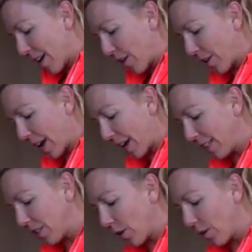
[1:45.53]
okay,
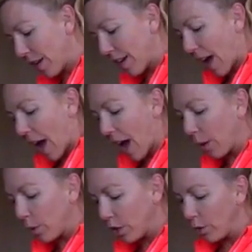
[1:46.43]
so
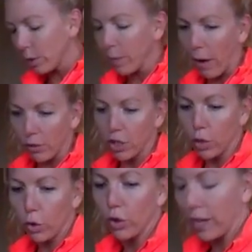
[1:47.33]
I would use about
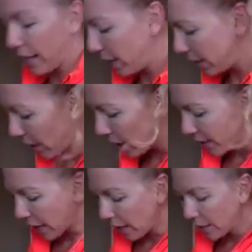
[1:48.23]
2 greens
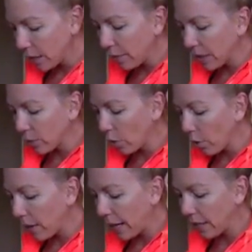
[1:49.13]
because I like to mix
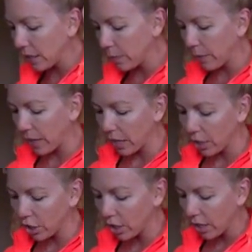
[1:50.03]
romaine,
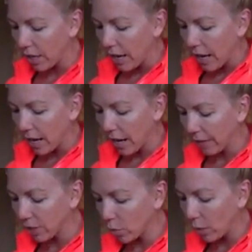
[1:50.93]
spinach, and I
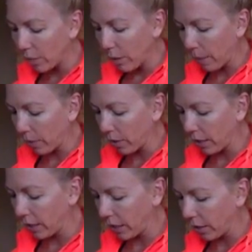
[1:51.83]
have sweet pepper
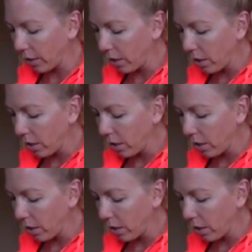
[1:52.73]
in here.